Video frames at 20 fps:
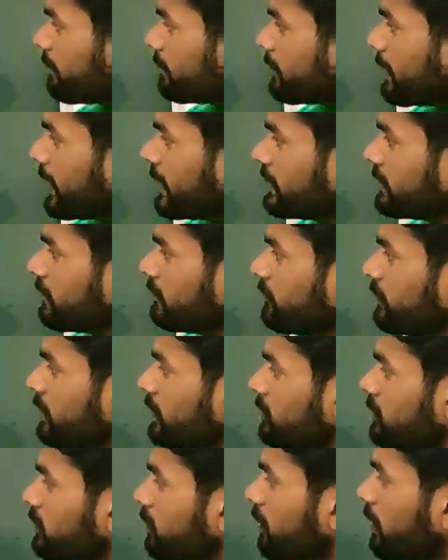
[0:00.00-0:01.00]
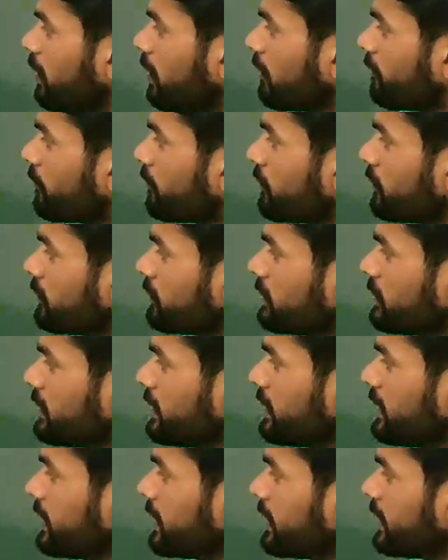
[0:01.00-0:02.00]
apply the value of
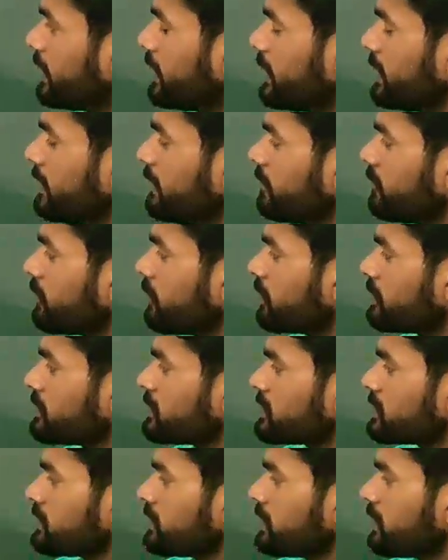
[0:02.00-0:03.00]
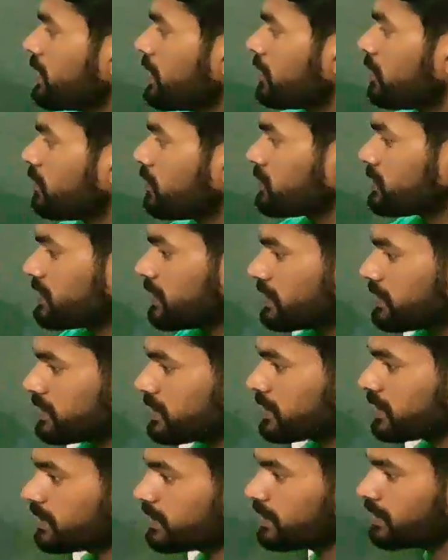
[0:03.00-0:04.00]
t. T was cos
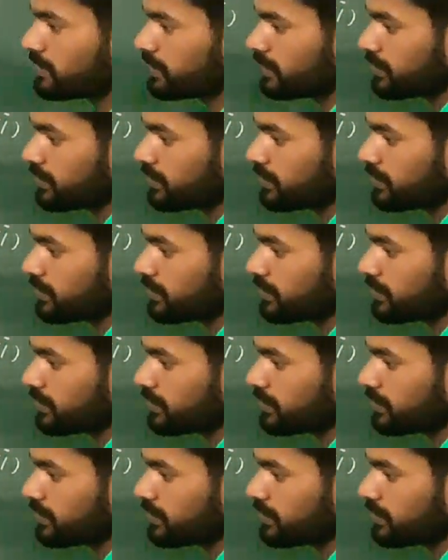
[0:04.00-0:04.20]
x.